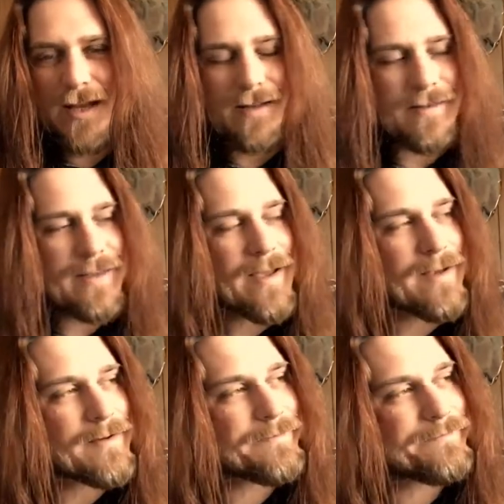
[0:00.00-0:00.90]
and
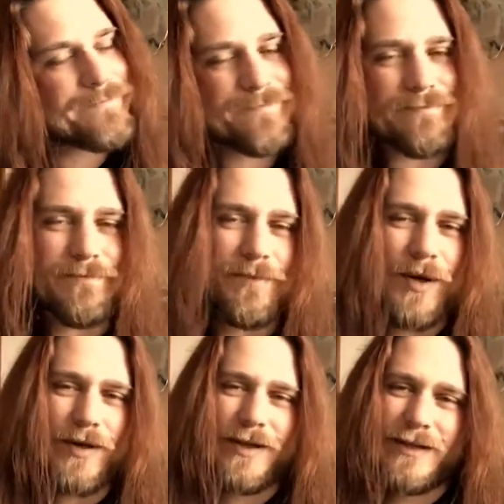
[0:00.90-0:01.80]
there,
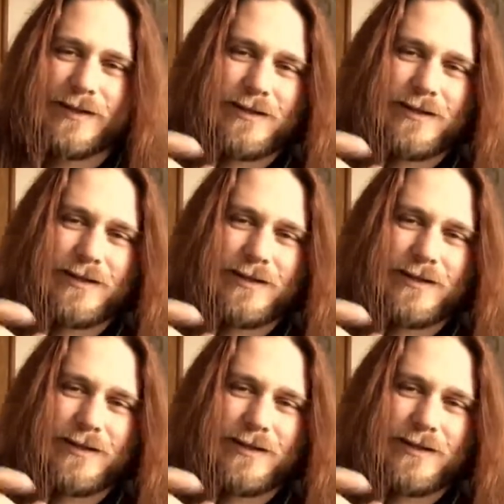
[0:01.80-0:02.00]
burning